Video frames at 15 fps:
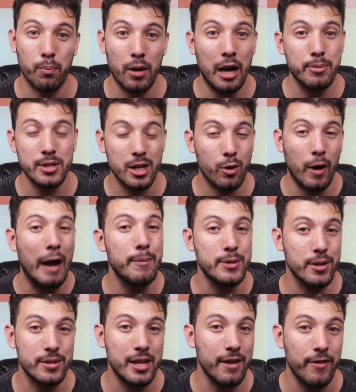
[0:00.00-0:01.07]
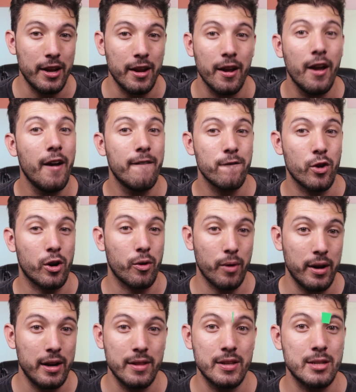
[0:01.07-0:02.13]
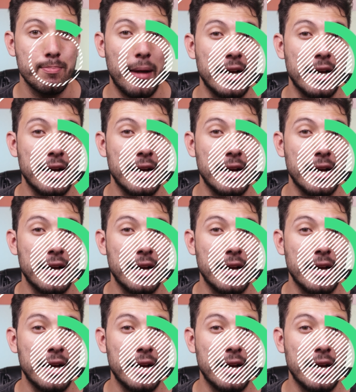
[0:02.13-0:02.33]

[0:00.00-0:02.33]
props to Grabster TV for creating this